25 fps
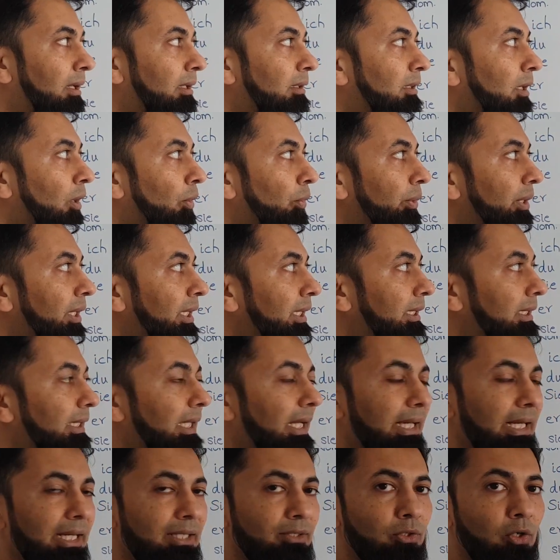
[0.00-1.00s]
Now
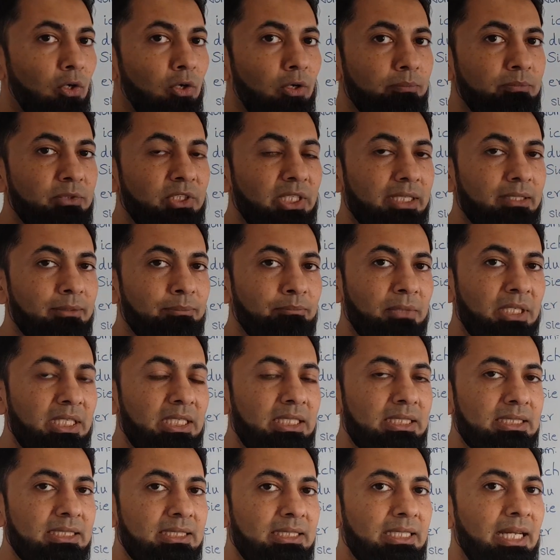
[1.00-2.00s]
indirect object
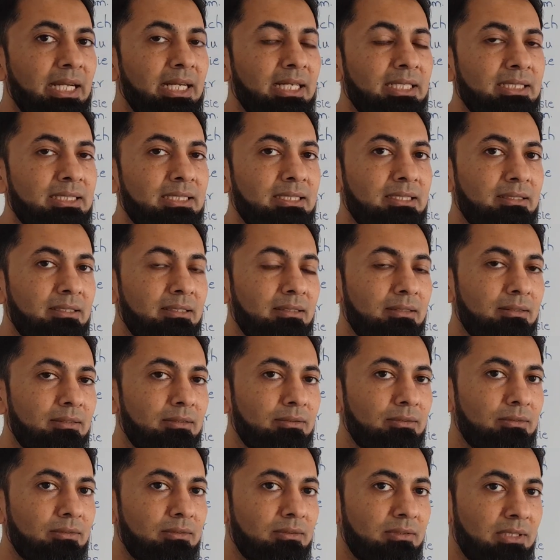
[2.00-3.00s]
means that
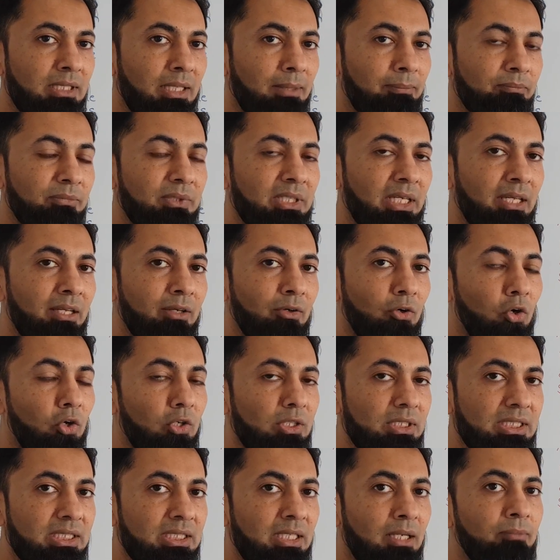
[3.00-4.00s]
something
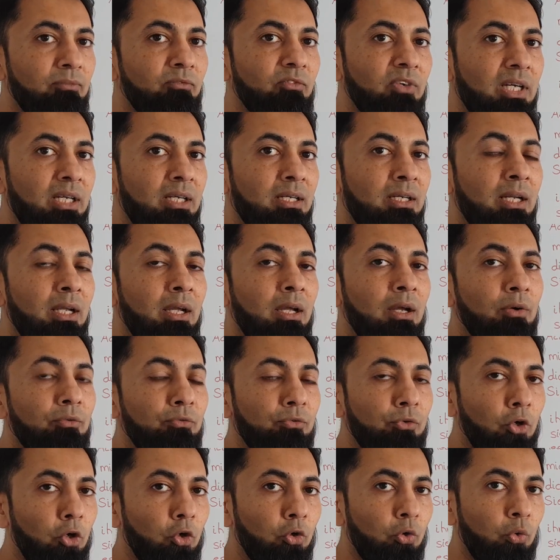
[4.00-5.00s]
or someone
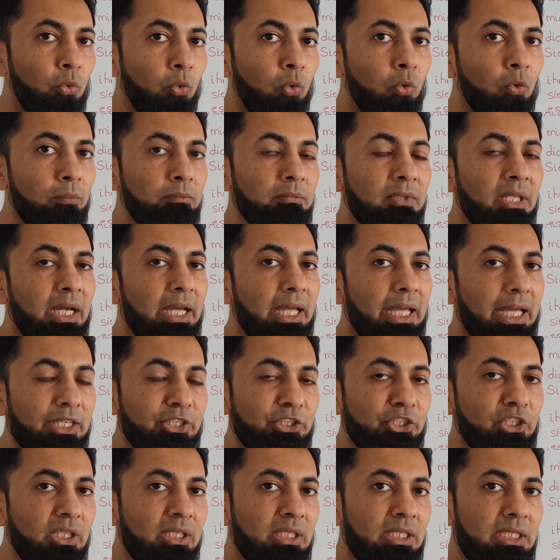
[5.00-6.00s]
for whom the
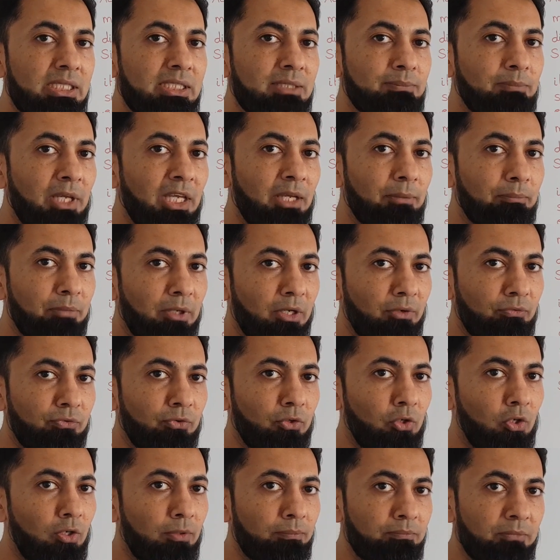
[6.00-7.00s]
action is being
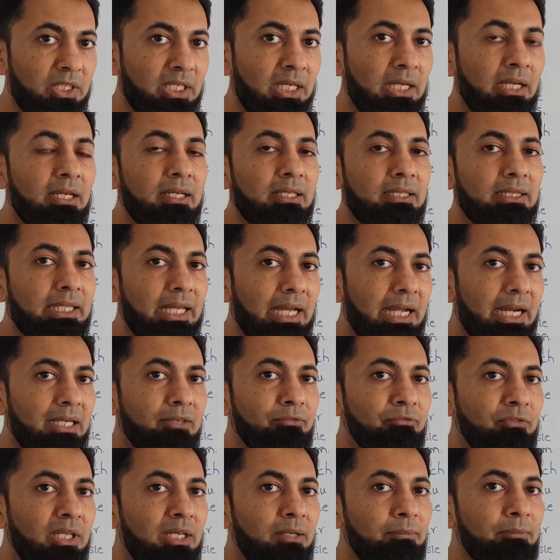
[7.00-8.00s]
performed,
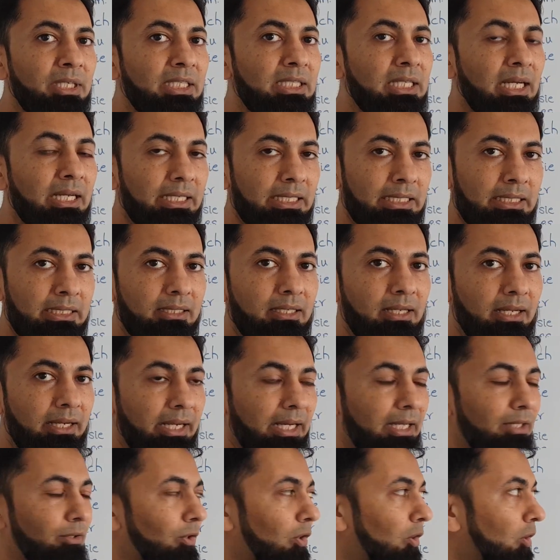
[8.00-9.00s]
that will be the
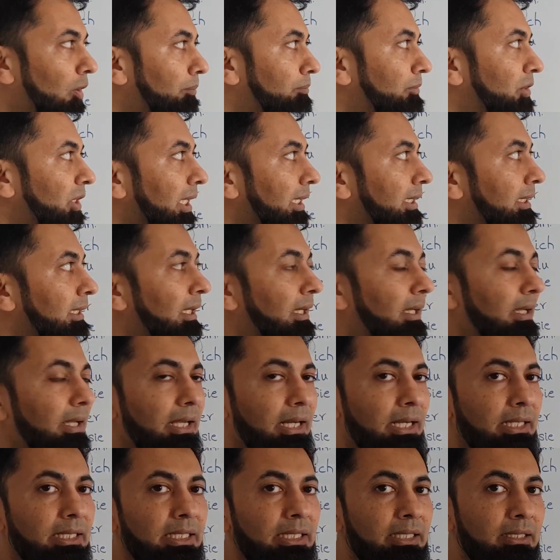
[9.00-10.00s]
indirect object,
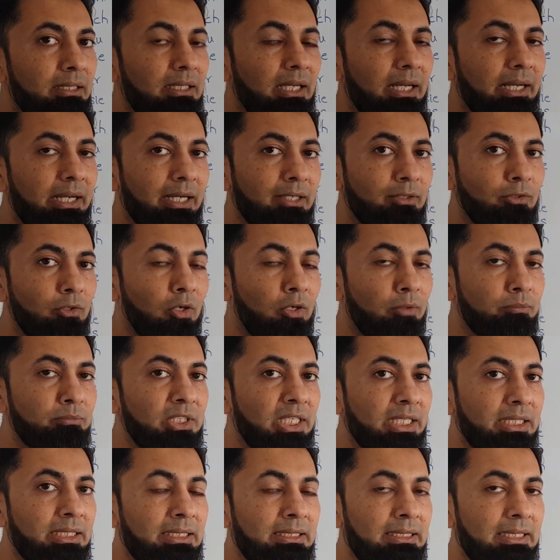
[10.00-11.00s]
and indirect
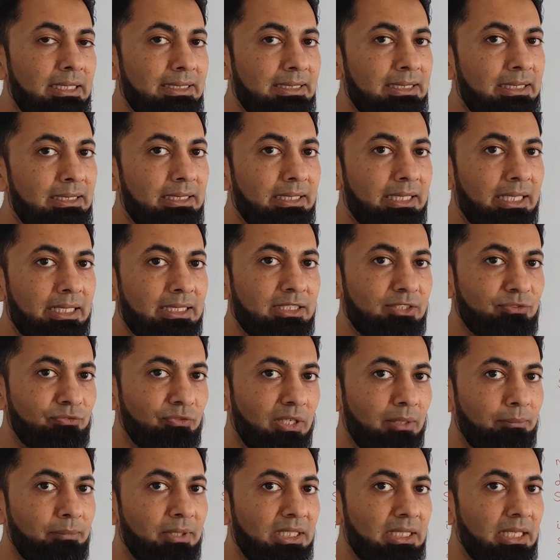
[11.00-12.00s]
object in the sentence
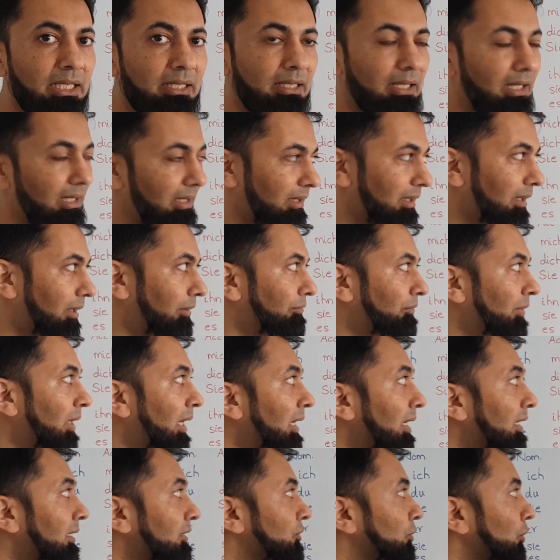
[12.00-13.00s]
will be the dative.
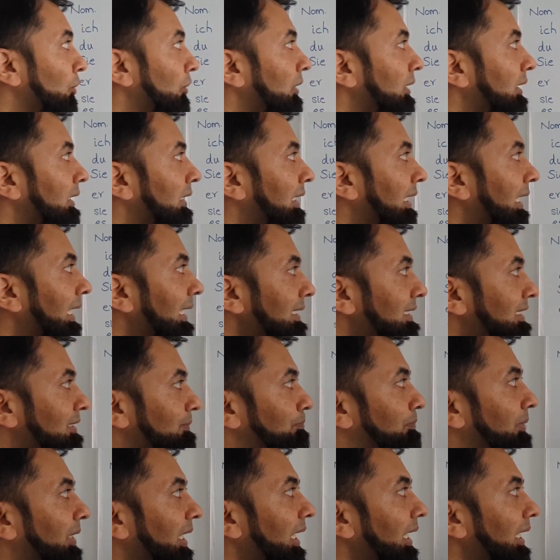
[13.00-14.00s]
So let's
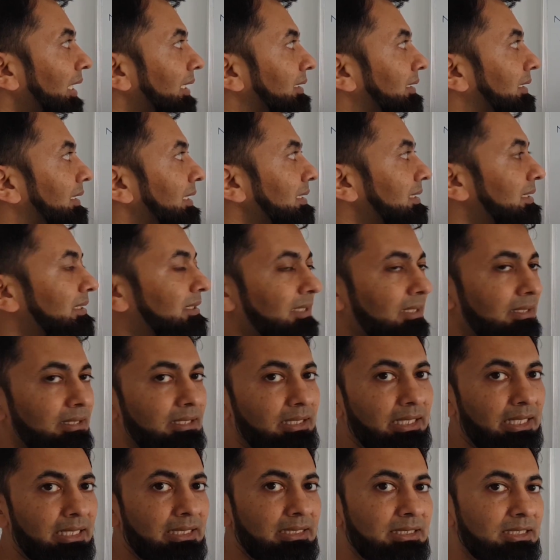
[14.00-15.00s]
break this
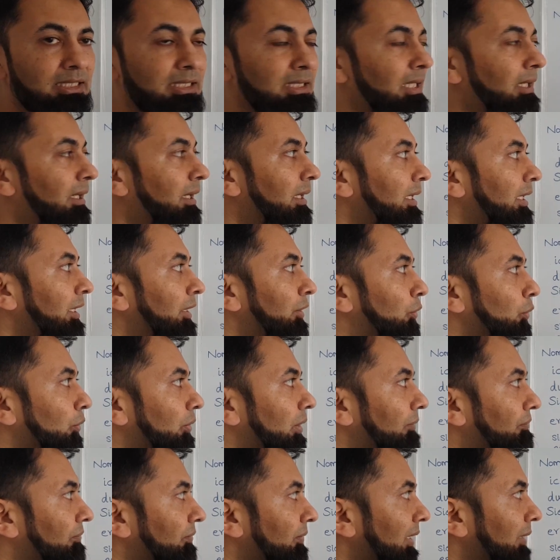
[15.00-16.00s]
sentence into
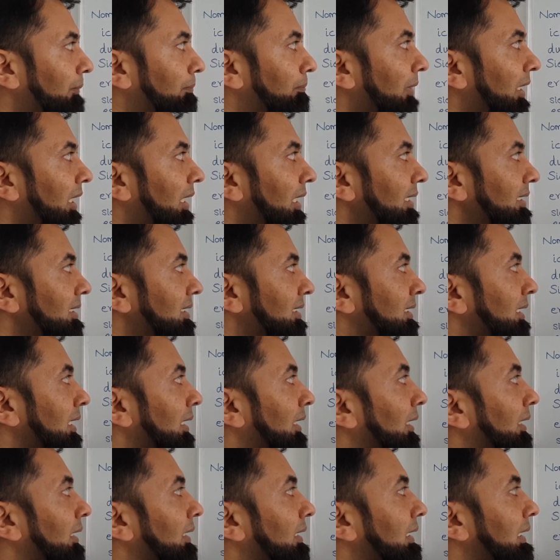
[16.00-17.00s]
different parts.
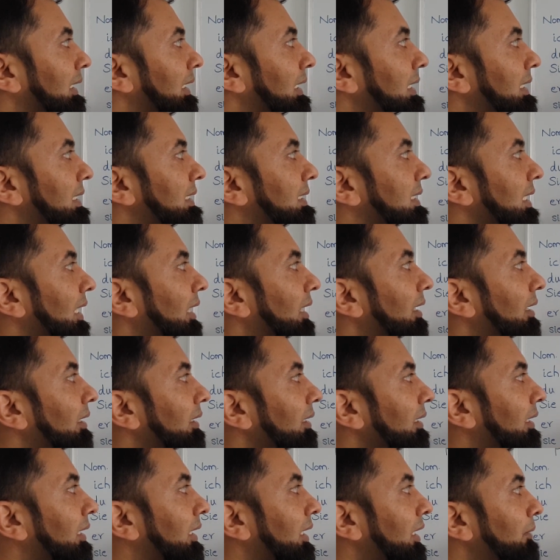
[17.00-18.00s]
Lisa
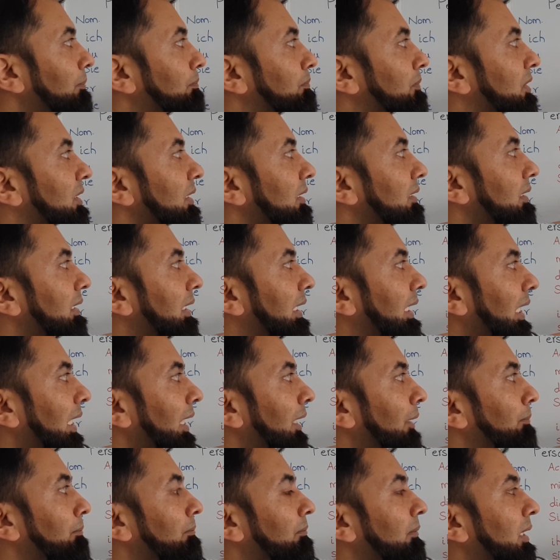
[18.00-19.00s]
gibt
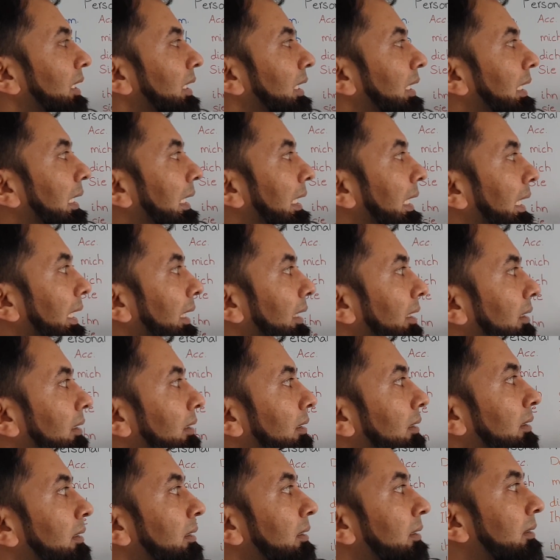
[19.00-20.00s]
dem
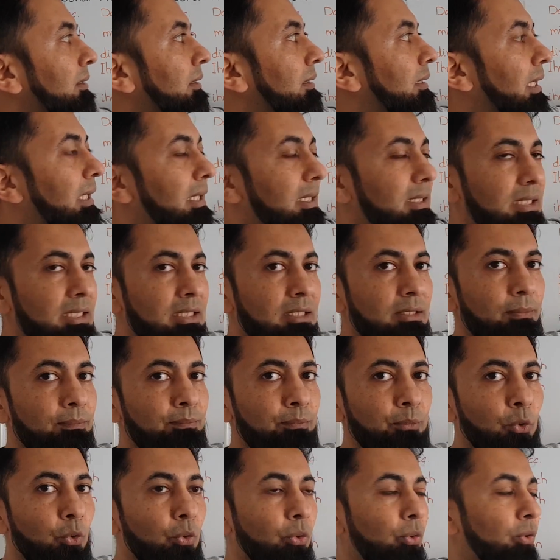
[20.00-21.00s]
Lehrer das
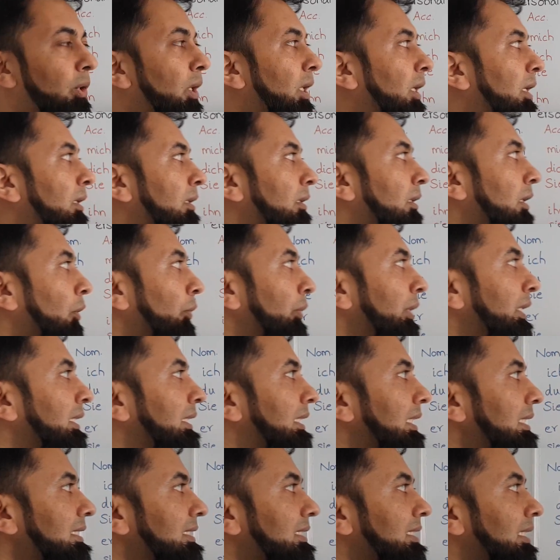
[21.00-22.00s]
Buch. Now
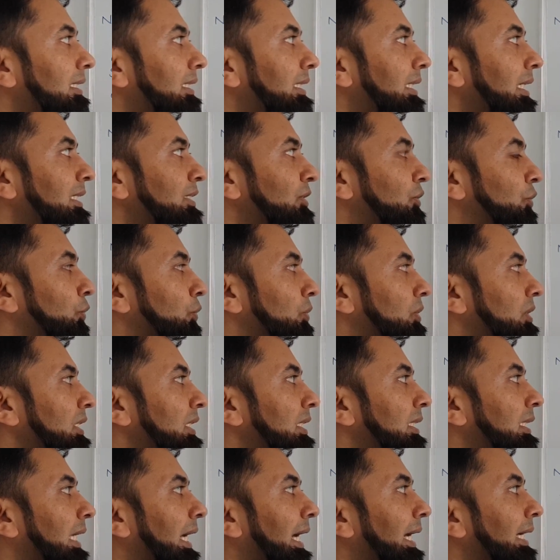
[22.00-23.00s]
in this sentence you
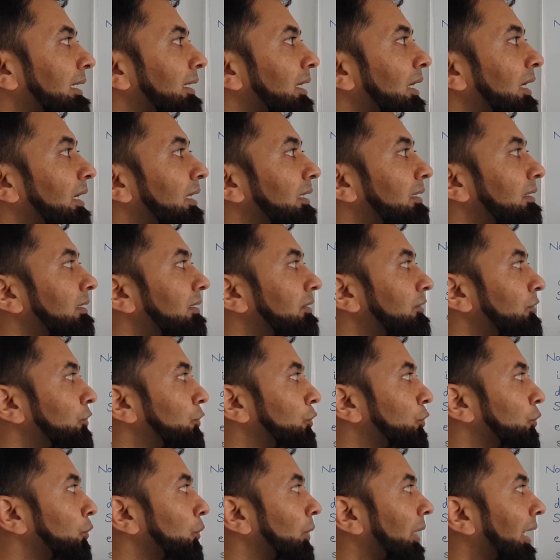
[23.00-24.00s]
see that
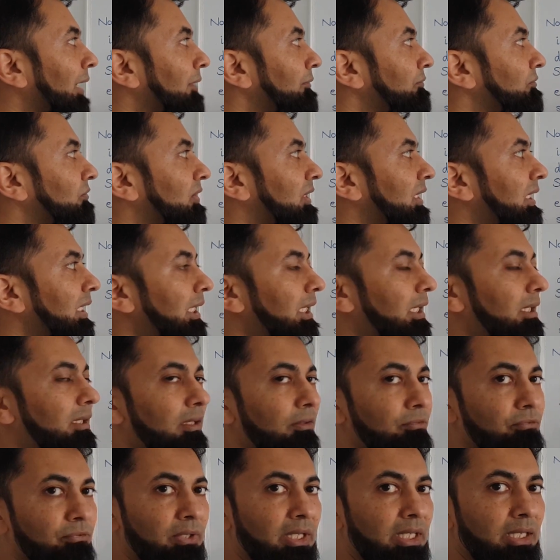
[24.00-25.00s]
you have three
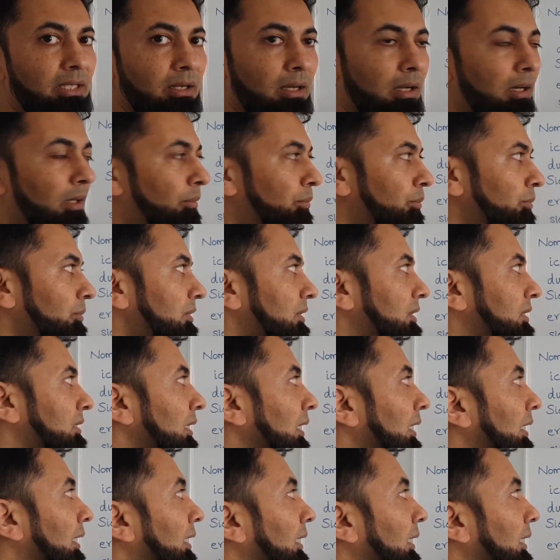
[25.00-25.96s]
different nouns.